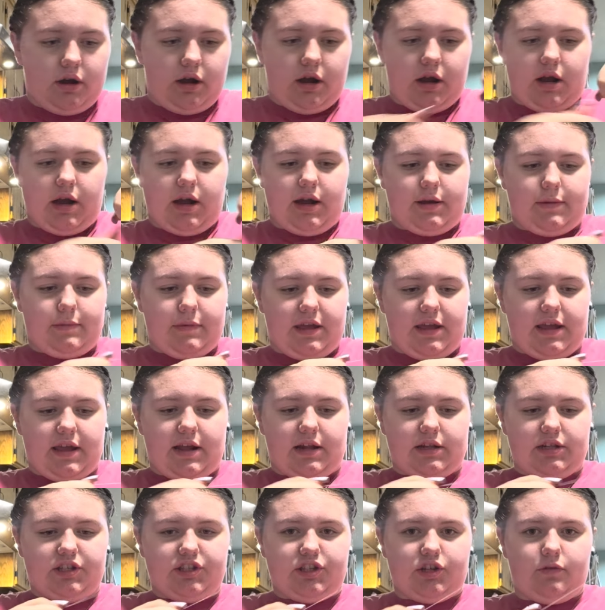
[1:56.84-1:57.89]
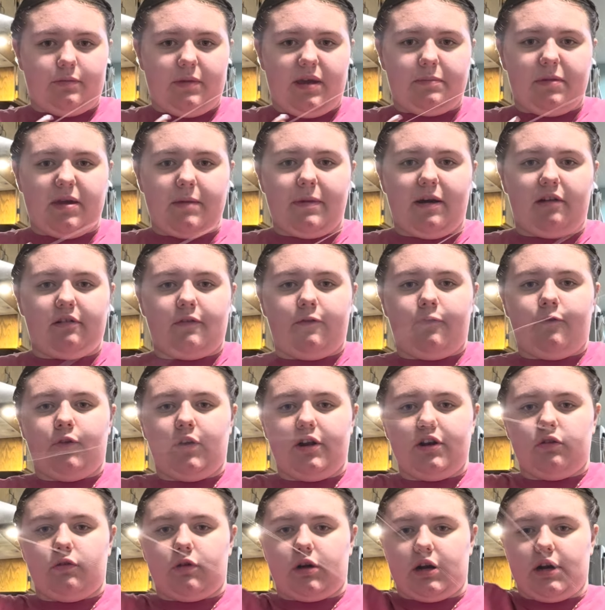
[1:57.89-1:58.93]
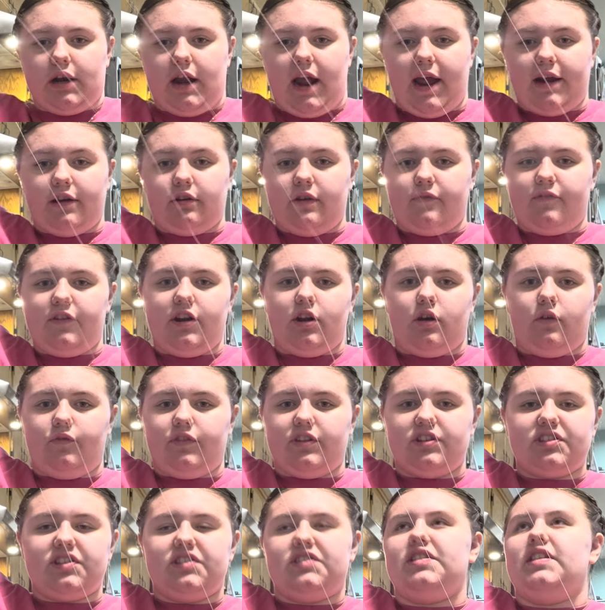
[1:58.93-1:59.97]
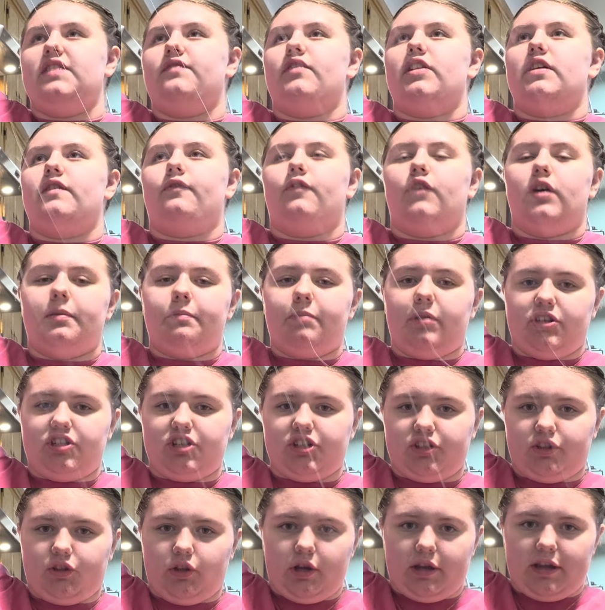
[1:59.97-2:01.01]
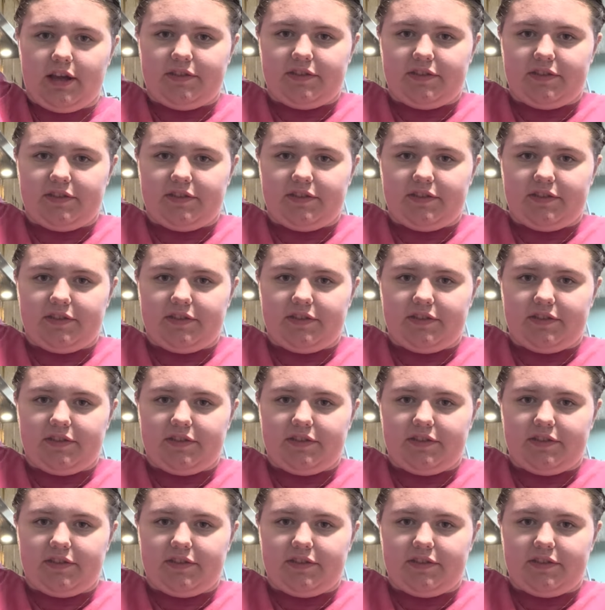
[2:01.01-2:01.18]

And so maybe about a foot, or I don't even know if this is even a foot, but just look